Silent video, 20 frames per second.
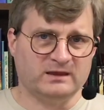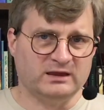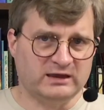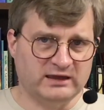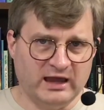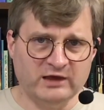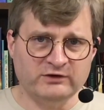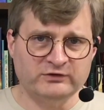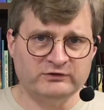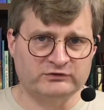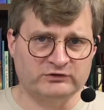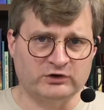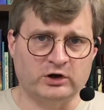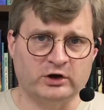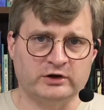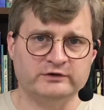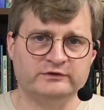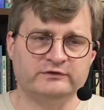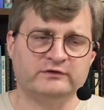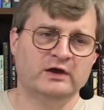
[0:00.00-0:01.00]
guest
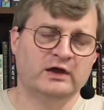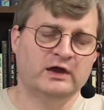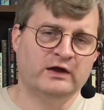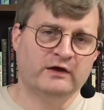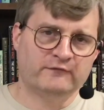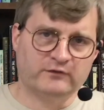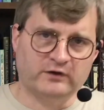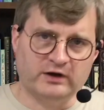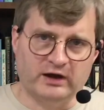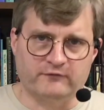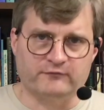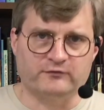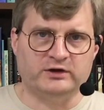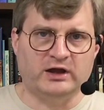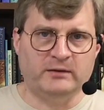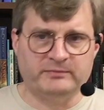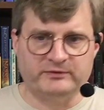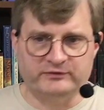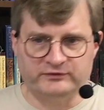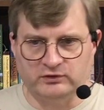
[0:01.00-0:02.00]
stars for every
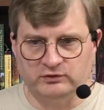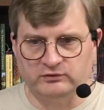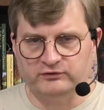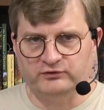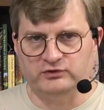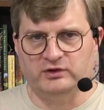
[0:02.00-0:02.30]
episode.